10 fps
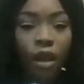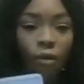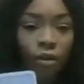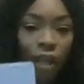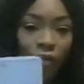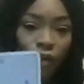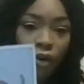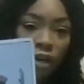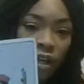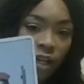with that Four
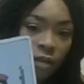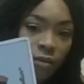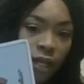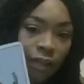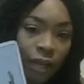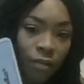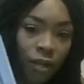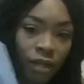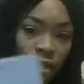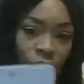of Cups, like they
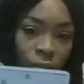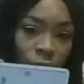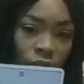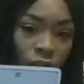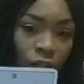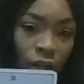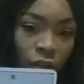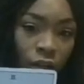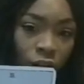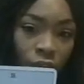miss this person.
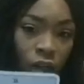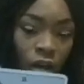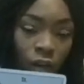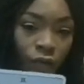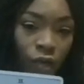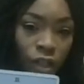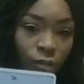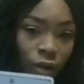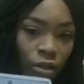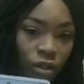They're longing for this
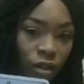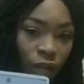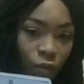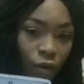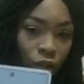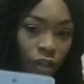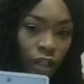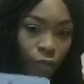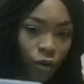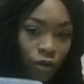person. They want
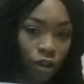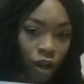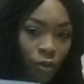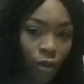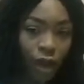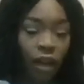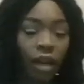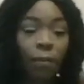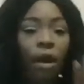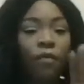this person to go back, and
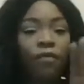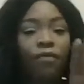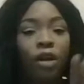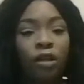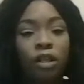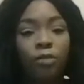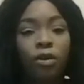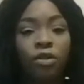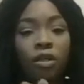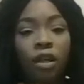they might even feel like this
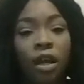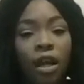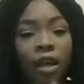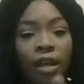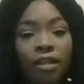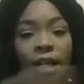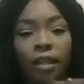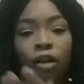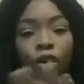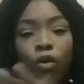person is like
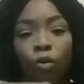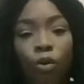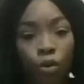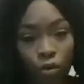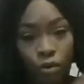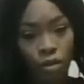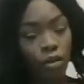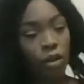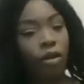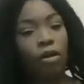their whole world,
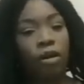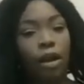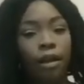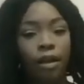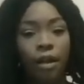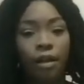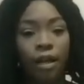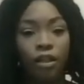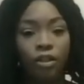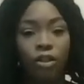like, and
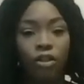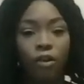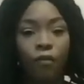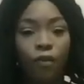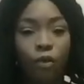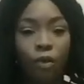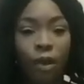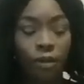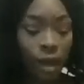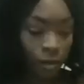they just don't feel right
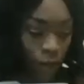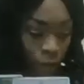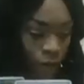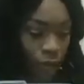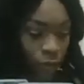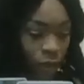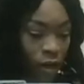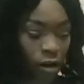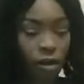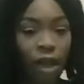without that person being in
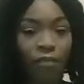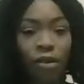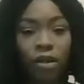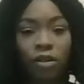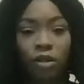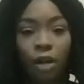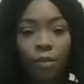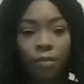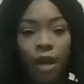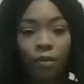their life, because they're coming
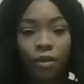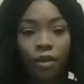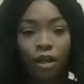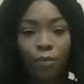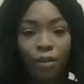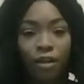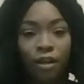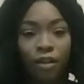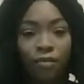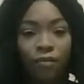back with their cup of
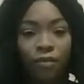love,